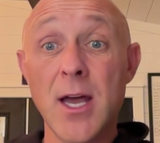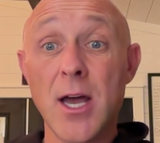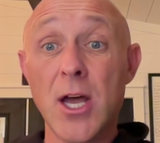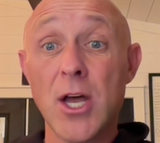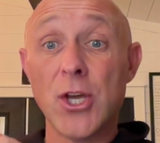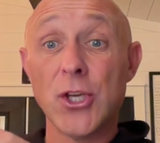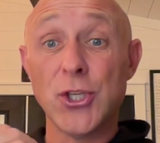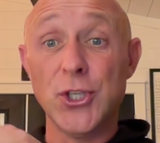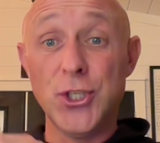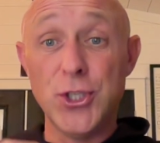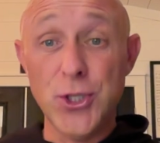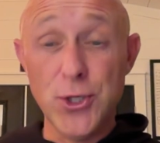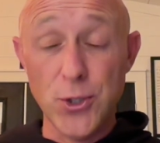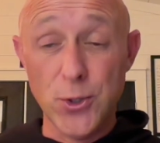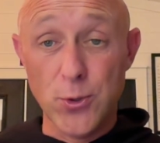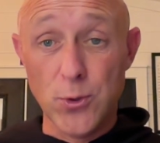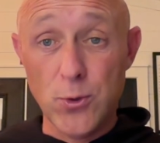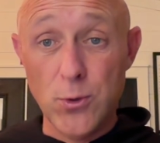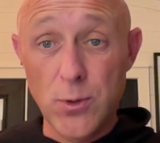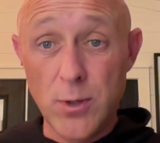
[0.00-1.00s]

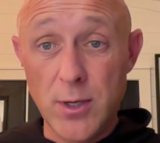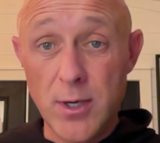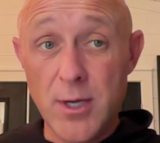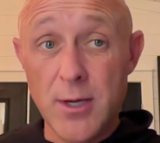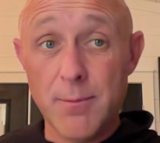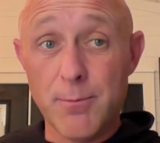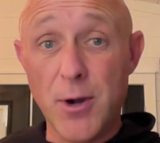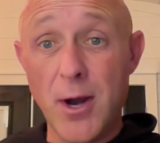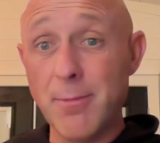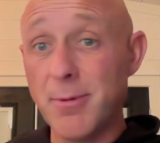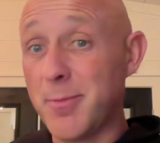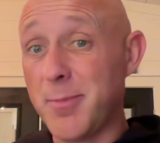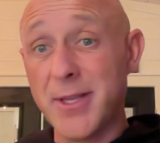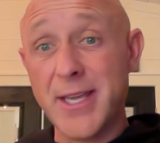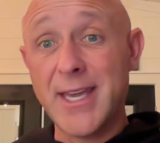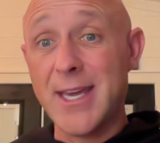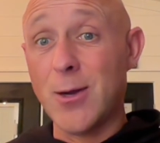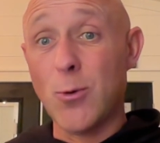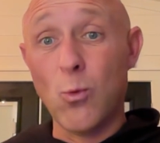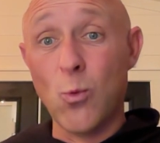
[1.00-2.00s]
You probably
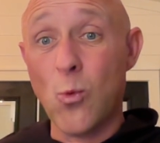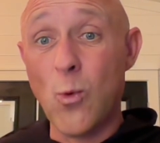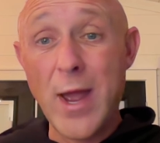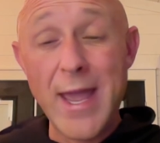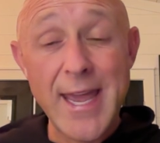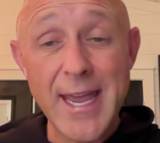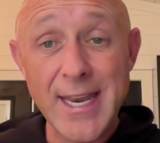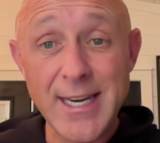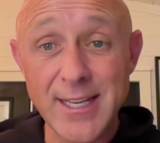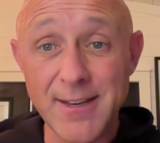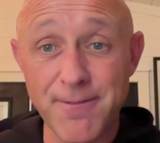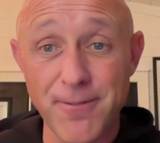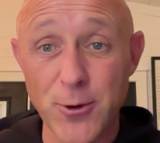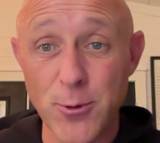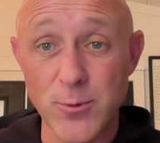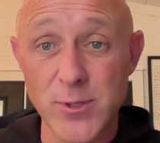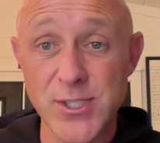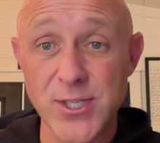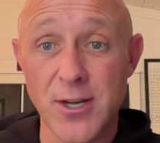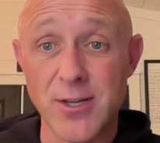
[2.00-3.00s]
get way different
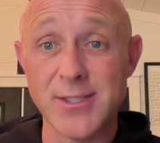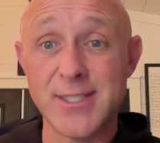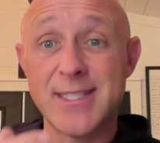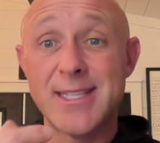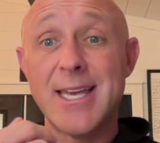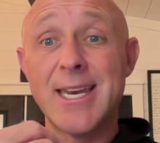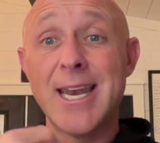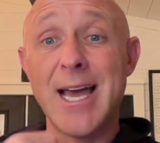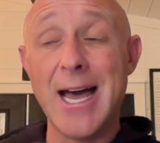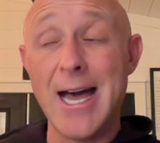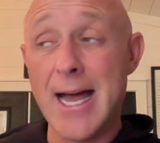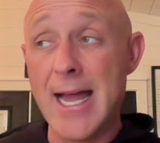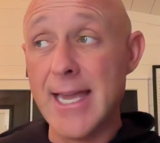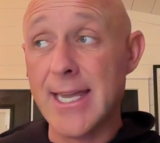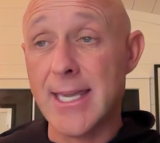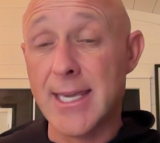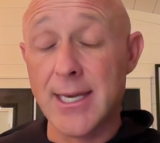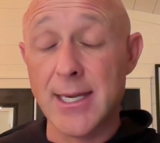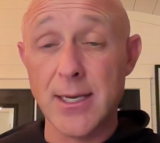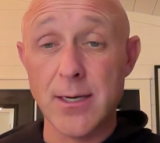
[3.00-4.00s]
results than I
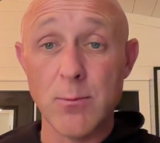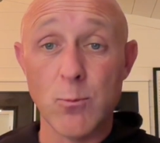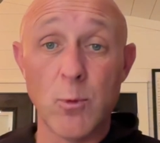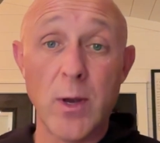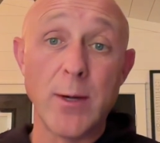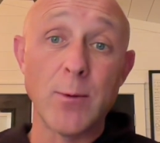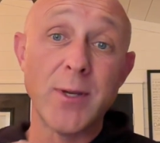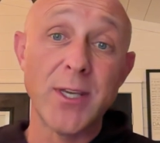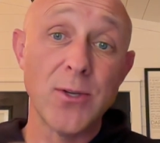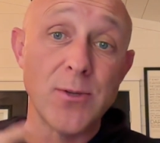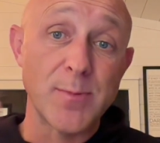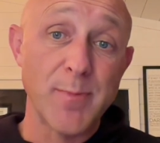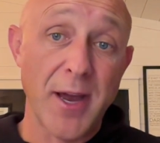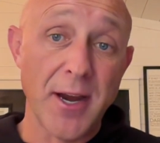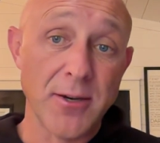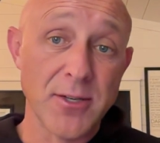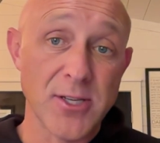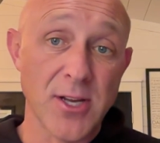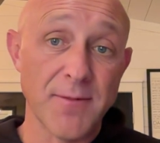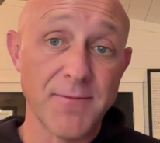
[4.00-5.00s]
get when we use
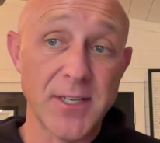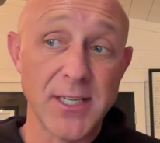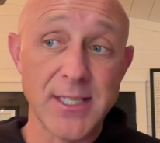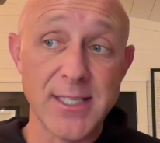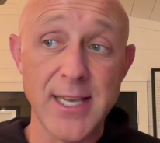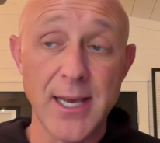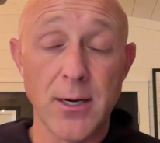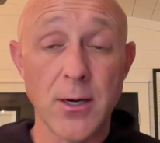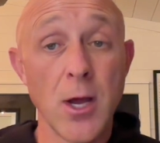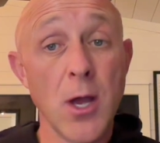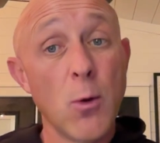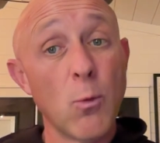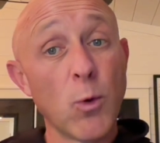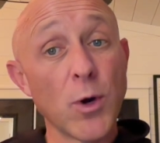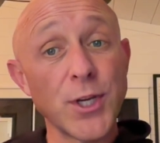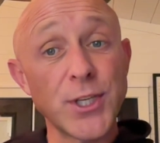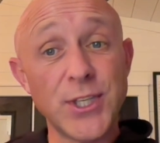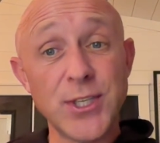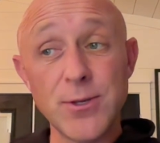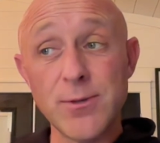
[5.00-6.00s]
Microsoft Excel. We're
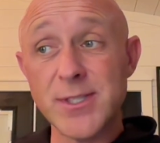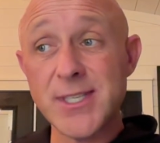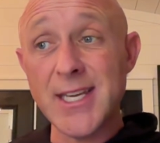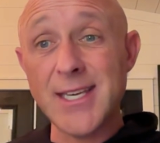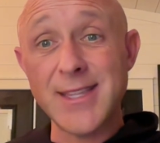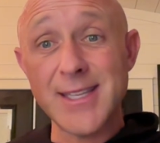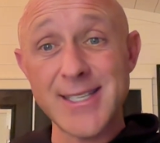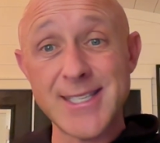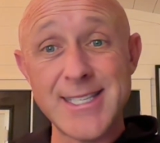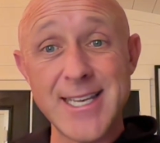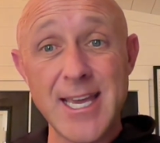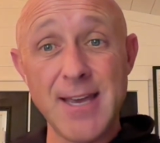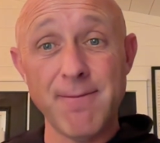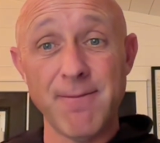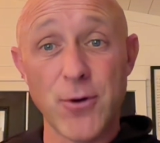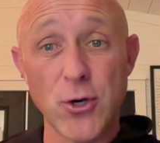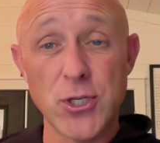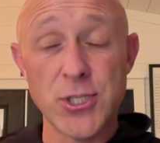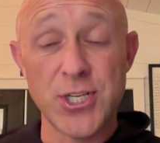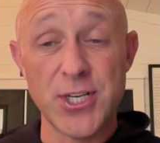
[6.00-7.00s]
using the same
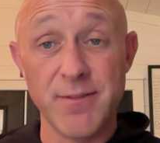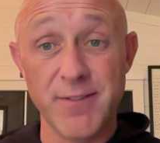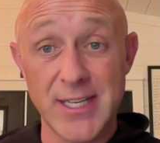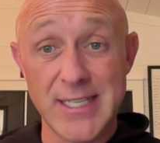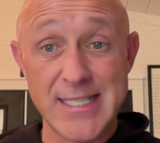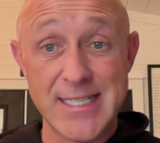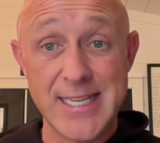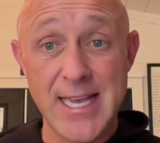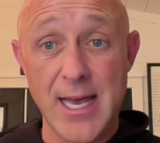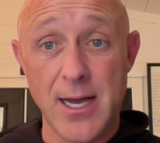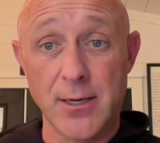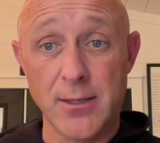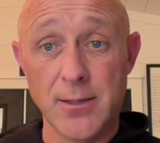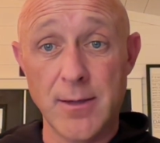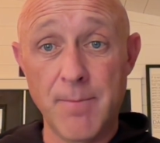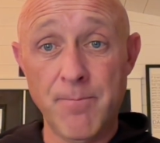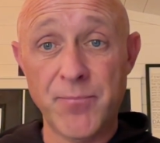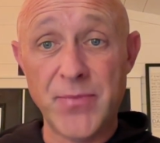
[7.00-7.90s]
version of Excel.